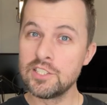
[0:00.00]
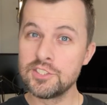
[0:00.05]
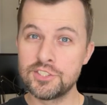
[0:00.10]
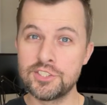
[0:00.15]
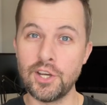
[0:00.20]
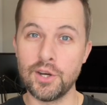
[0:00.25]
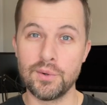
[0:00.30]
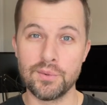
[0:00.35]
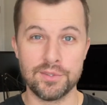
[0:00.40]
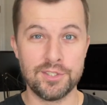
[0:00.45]

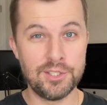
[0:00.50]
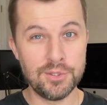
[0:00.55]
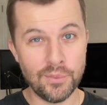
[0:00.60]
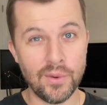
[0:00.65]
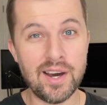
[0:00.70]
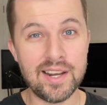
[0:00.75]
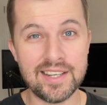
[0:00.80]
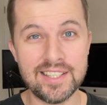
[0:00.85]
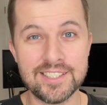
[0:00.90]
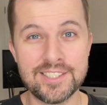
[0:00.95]
So you
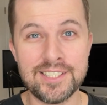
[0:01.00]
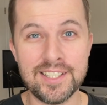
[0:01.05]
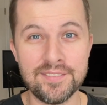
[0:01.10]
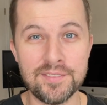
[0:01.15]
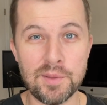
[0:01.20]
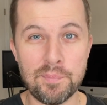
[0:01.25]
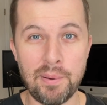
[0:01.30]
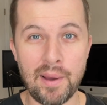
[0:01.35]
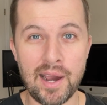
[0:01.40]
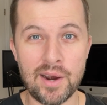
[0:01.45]
wanna achieve
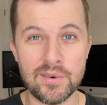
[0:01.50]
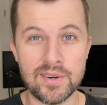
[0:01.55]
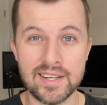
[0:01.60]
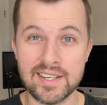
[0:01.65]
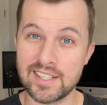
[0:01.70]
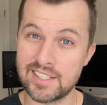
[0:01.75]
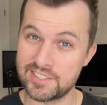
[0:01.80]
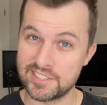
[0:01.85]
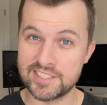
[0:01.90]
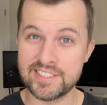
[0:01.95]
the power in
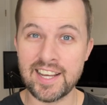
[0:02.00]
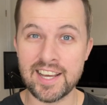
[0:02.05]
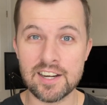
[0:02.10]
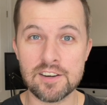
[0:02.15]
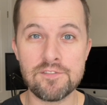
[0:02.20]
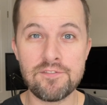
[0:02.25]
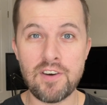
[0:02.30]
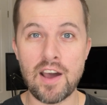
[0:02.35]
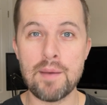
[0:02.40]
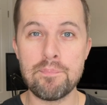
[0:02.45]
our
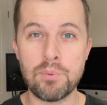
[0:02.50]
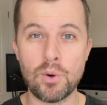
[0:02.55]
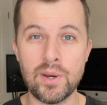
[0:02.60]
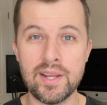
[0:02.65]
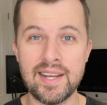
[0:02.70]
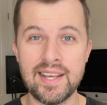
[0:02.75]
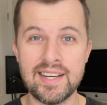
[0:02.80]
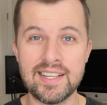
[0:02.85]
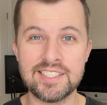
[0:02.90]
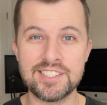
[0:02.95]
standard
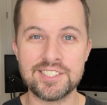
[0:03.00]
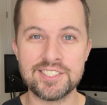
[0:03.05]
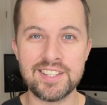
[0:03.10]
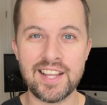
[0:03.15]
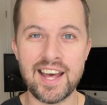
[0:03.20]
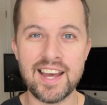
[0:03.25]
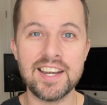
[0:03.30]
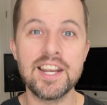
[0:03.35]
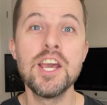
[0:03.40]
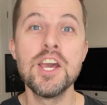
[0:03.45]
5.8 inch
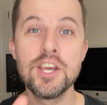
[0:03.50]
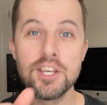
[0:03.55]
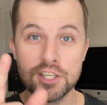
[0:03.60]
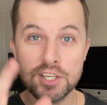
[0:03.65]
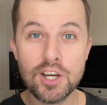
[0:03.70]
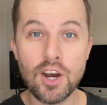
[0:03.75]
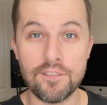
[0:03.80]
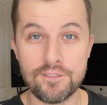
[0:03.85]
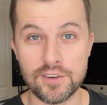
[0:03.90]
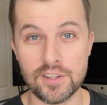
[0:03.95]
slot, you
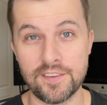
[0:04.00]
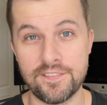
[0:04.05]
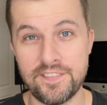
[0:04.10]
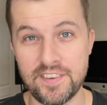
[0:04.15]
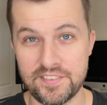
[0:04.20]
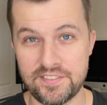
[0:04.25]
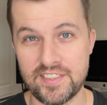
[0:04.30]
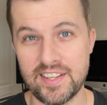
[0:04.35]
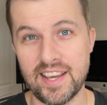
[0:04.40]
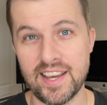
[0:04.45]
go for the
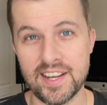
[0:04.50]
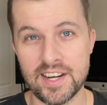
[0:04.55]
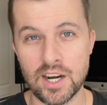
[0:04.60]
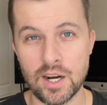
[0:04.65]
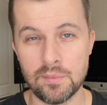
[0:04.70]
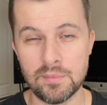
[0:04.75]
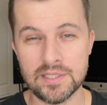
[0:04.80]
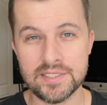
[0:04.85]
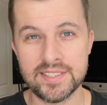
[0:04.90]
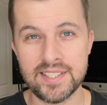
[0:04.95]
58
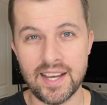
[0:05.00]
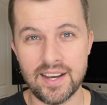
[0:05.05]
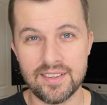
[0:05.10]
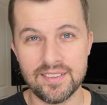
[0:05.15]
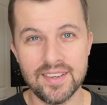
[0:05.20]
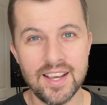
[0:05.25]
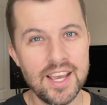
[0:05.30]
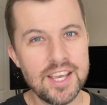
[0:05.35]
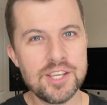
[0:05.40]
RMSL.